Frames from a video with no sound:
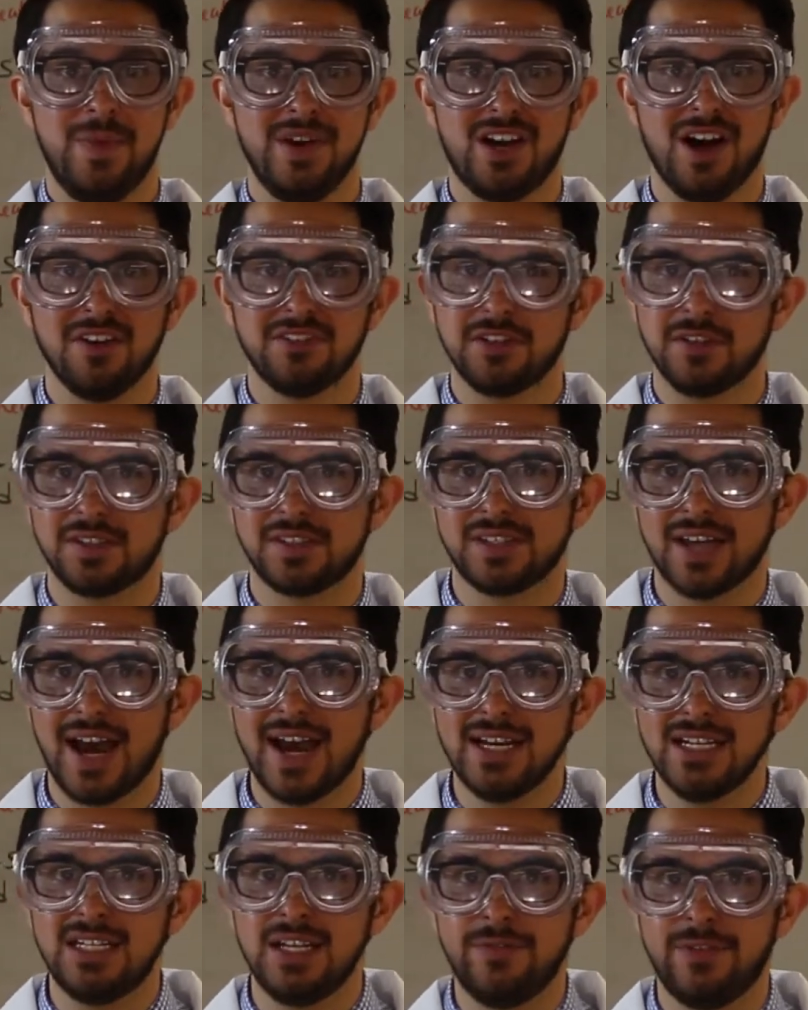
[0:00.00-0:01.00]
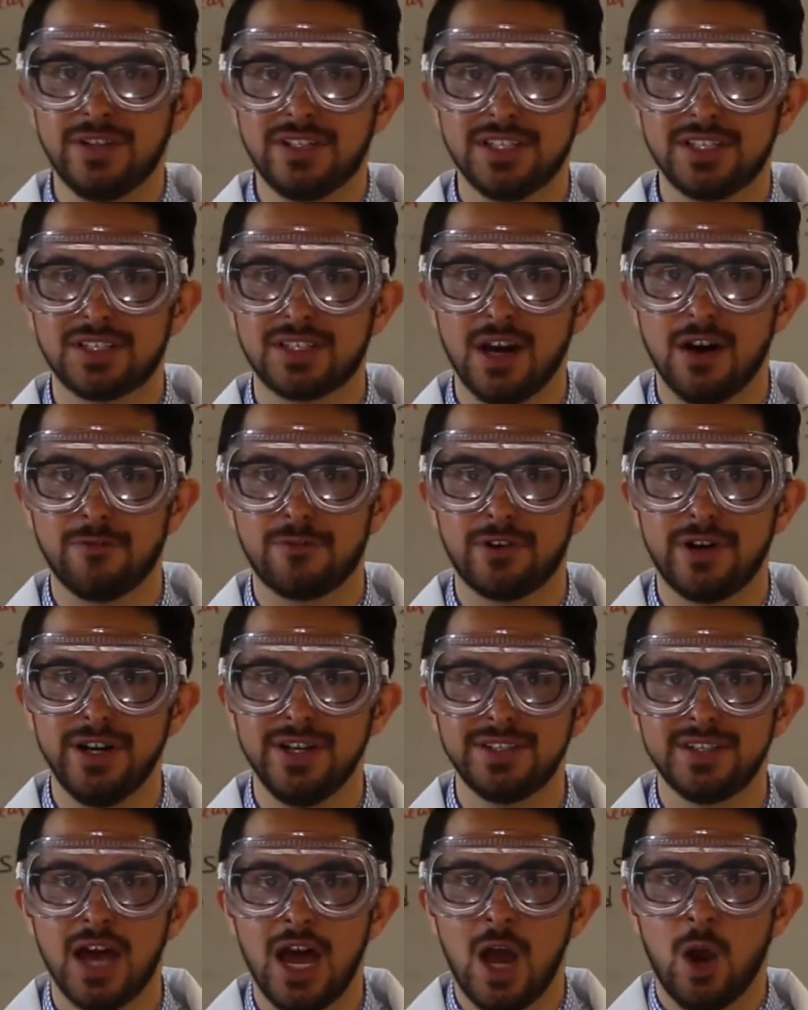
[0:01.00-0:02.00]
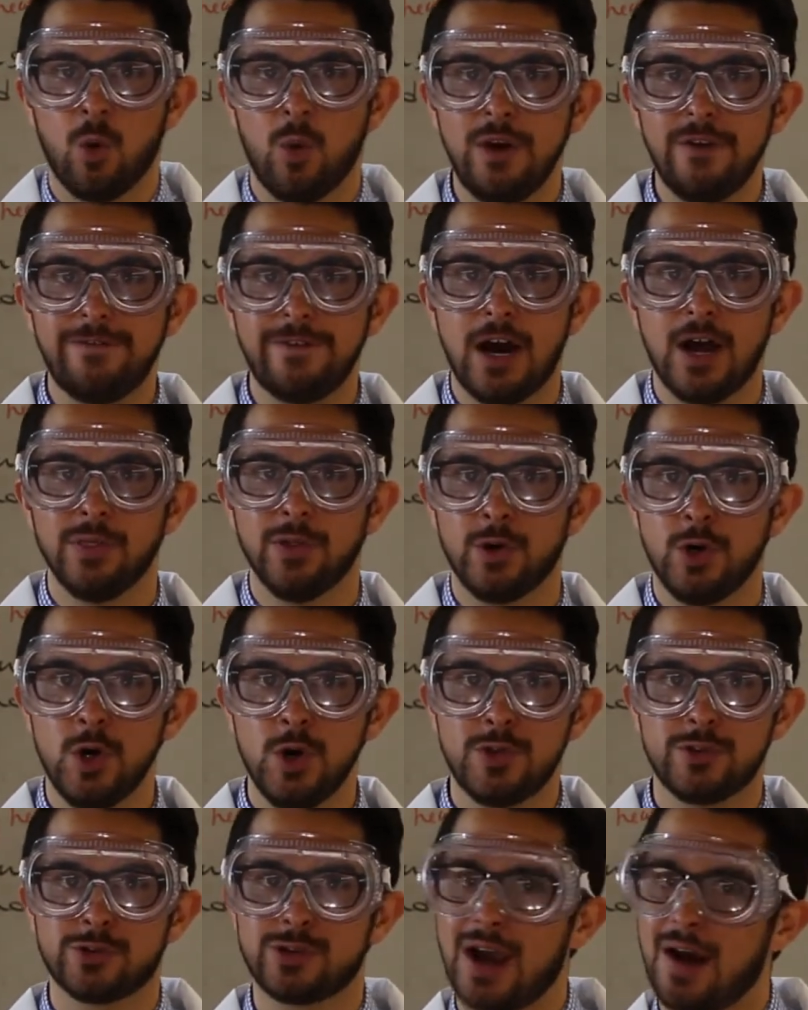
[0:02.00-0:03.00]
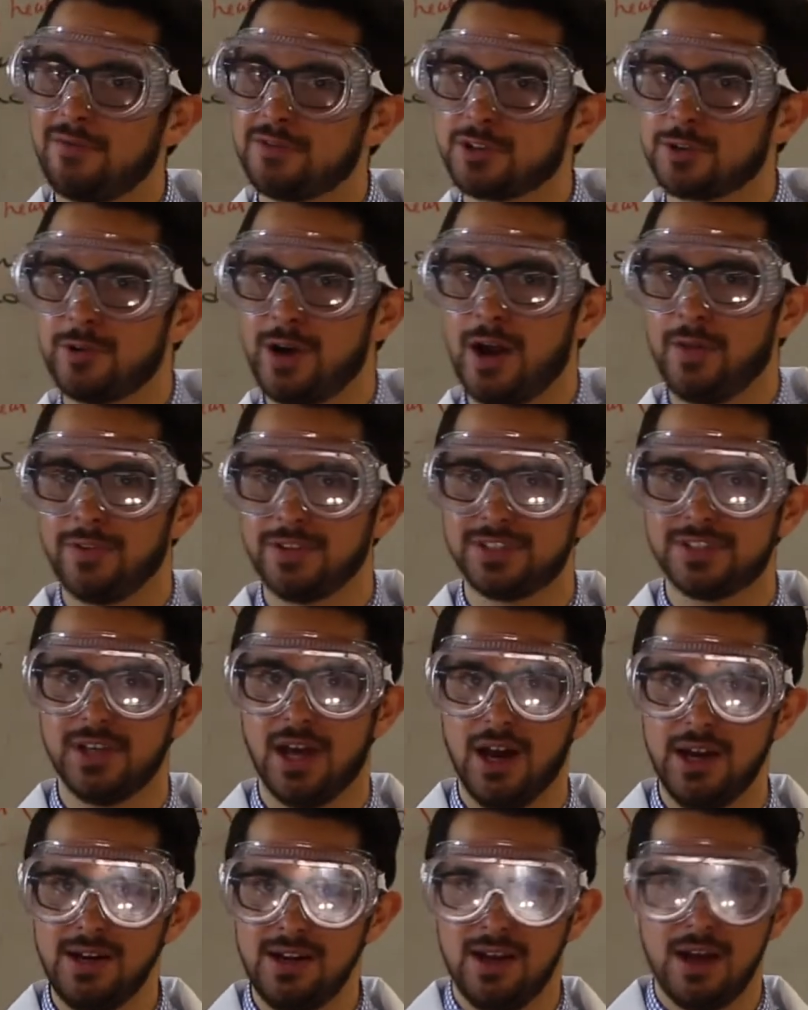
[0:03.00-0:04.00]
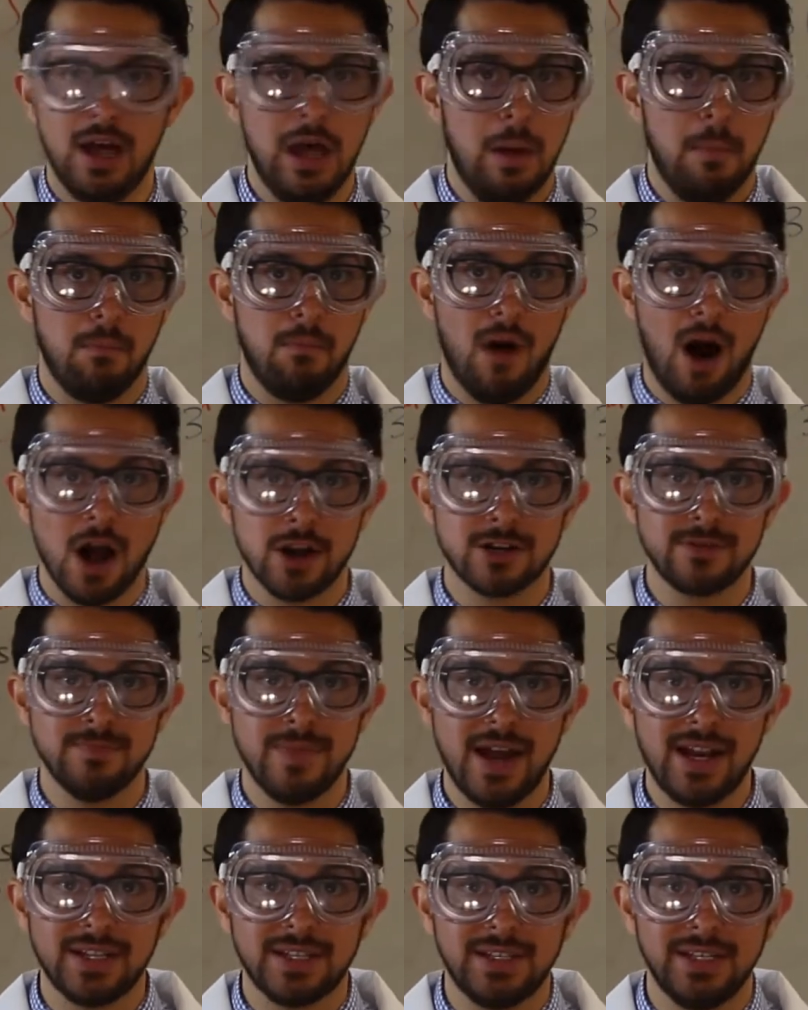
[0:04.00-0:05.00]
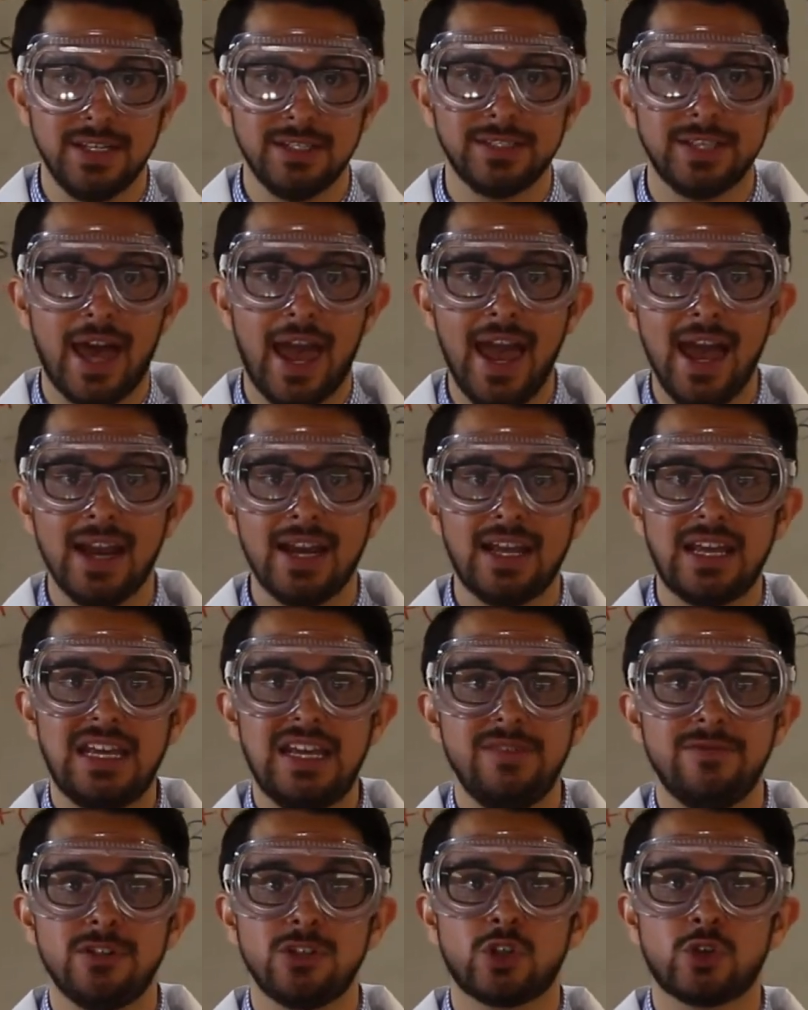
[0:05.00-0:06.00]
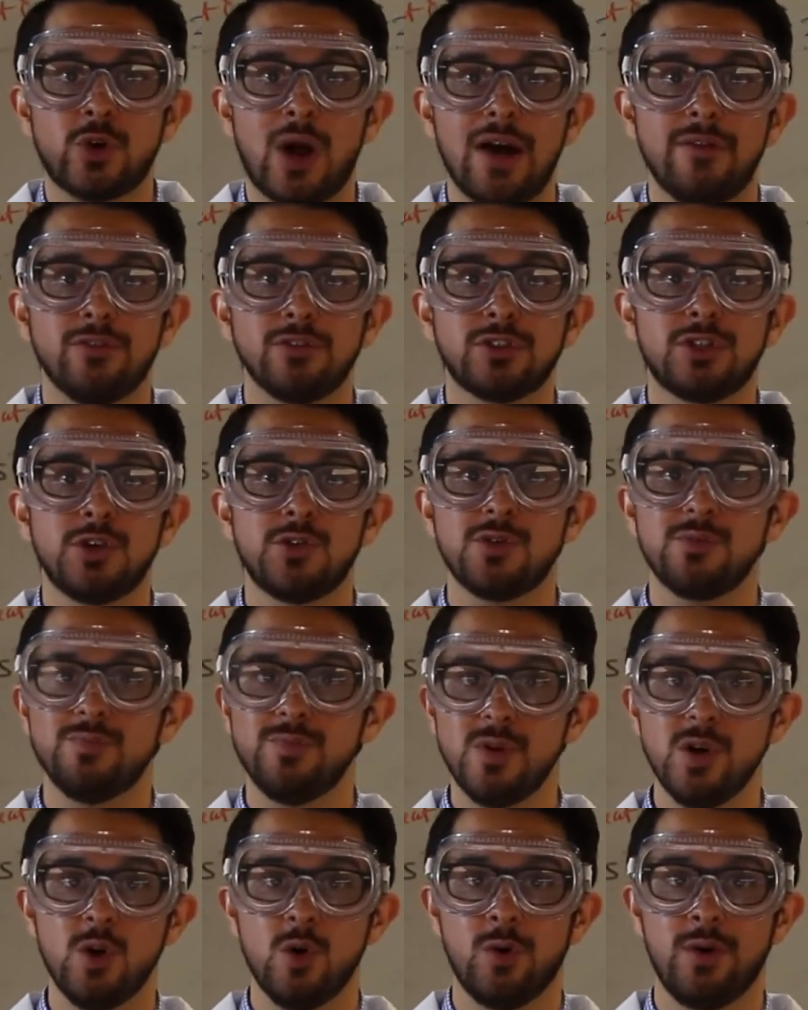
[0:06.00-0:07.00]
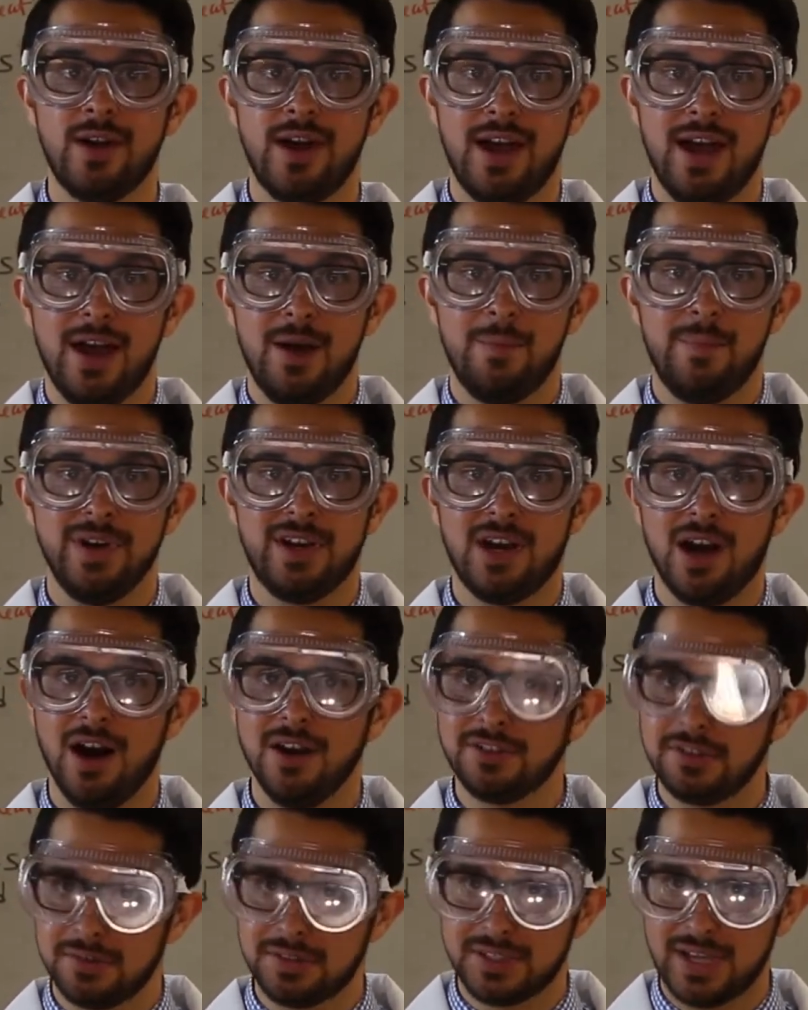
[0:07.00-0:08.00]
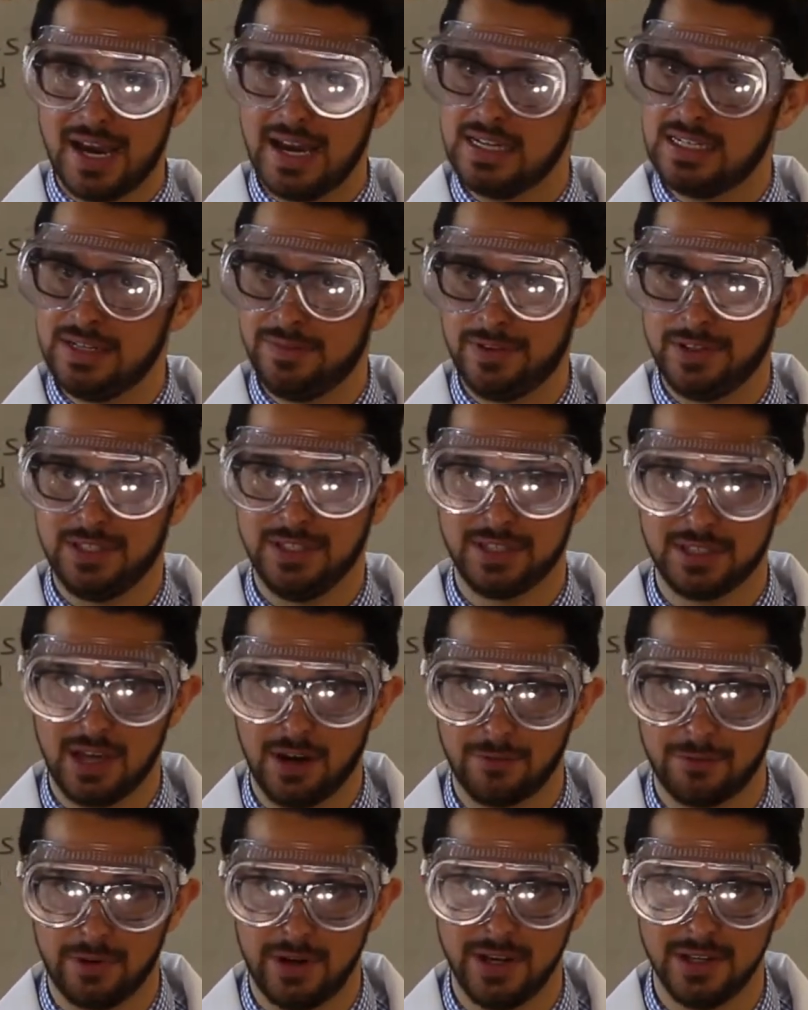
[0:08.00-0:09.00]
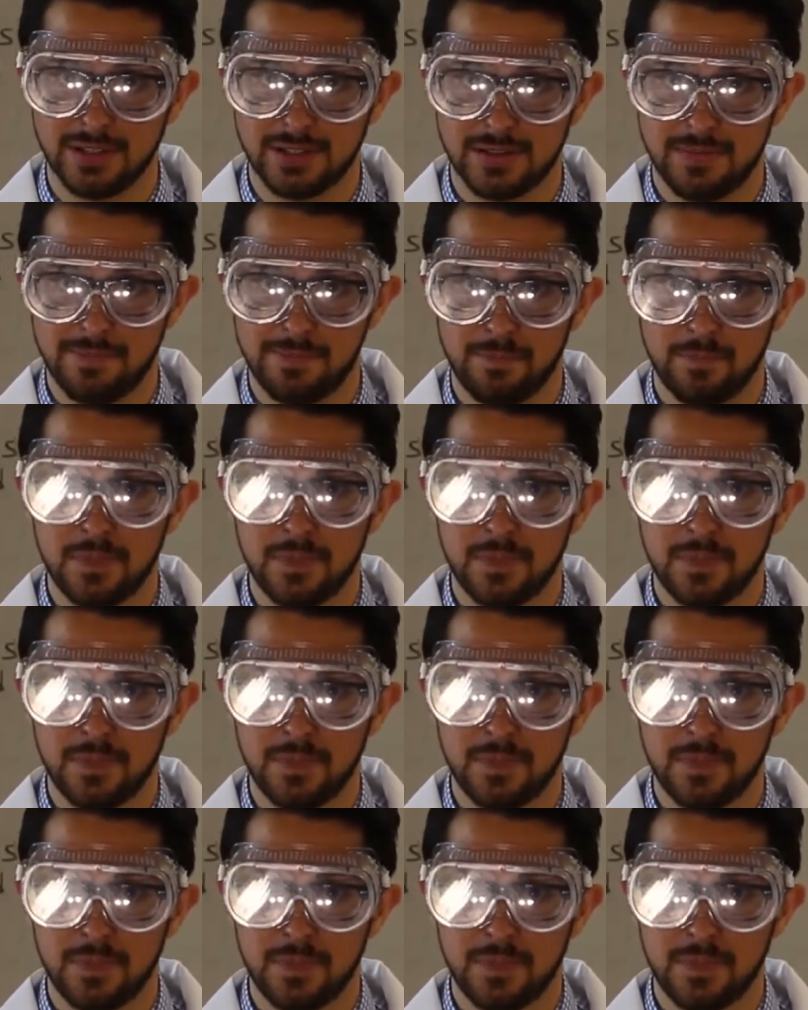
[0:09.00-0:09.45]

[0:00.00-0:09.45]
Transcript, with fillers: Because of scientific discoveries, we found the Earth travels around the sun, modern medicines, and even traveled to the moon because of scientific discoveries.